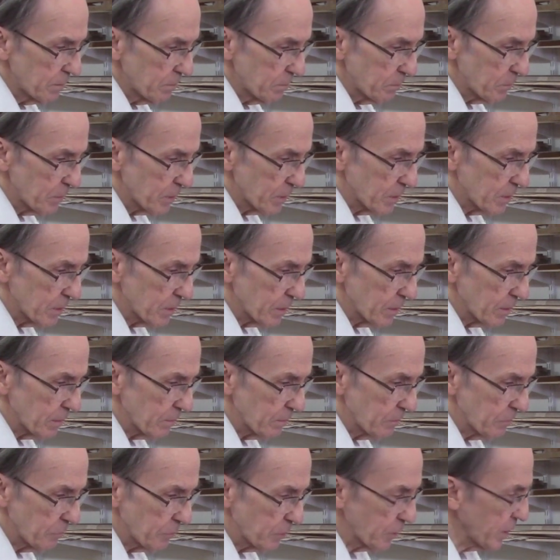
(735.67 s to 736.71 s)
But
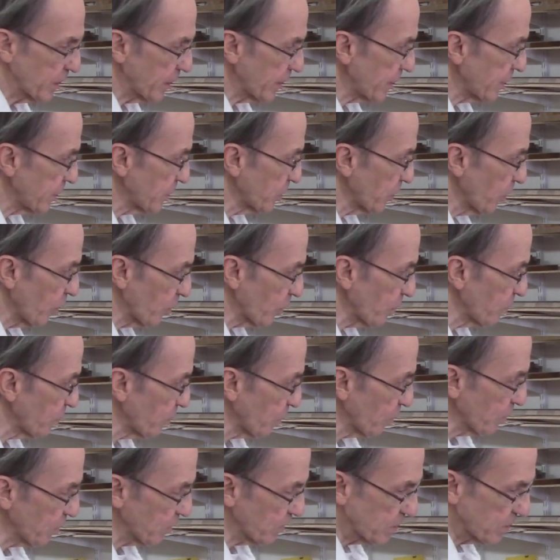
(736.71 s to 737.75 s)
for cutting taller
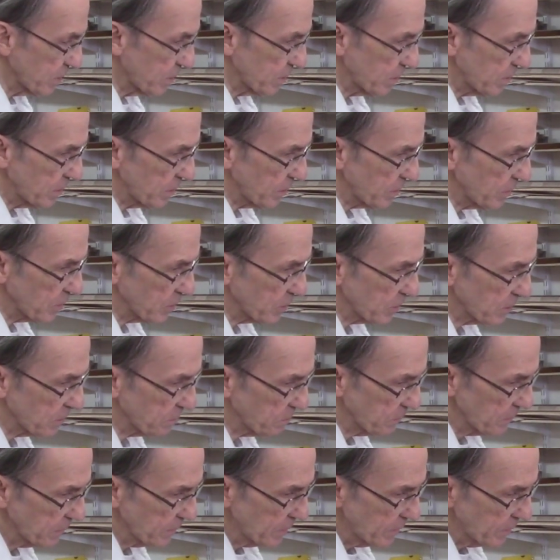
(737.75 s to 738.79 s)
boards,
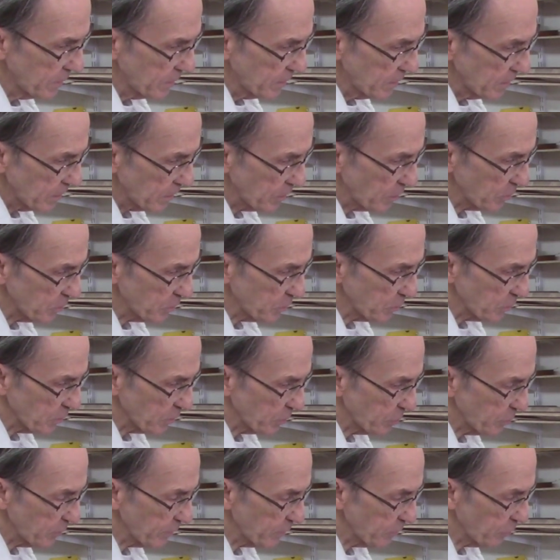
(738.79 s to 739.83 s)
this going to a
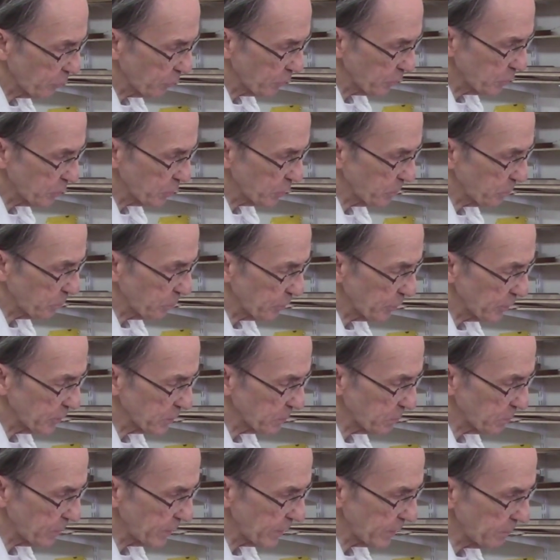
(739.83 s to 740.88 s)
3 to 4 tooth per
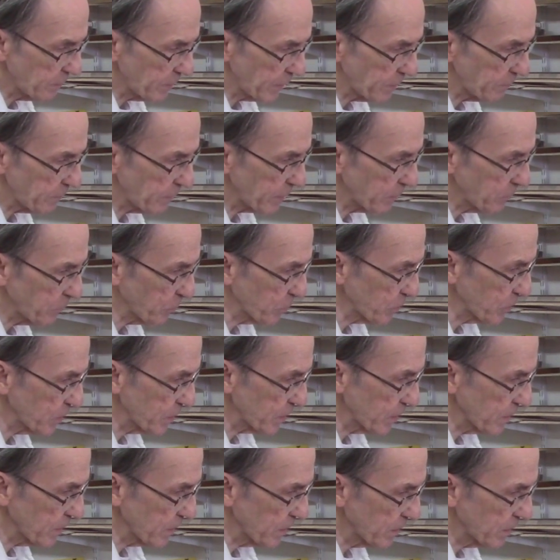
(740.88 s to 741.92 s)
inch blade may make more
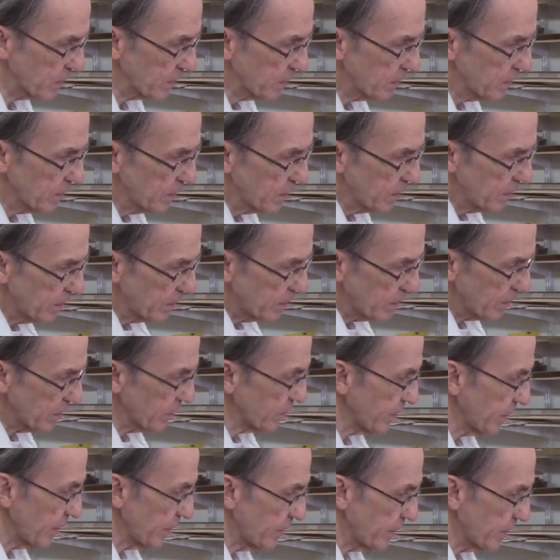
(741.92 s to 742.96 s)
sense. I
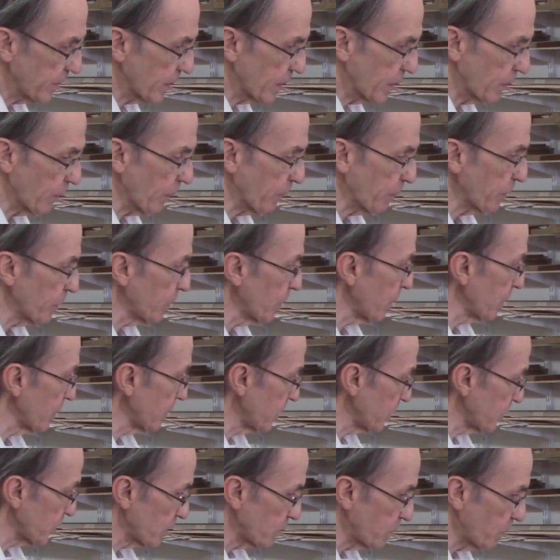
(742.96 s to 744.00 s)
said it didn't come up at all, it
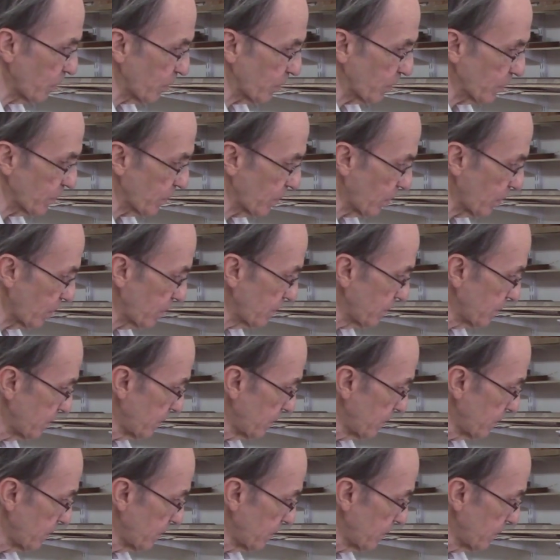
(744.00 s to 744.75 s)
didn't smoke at all.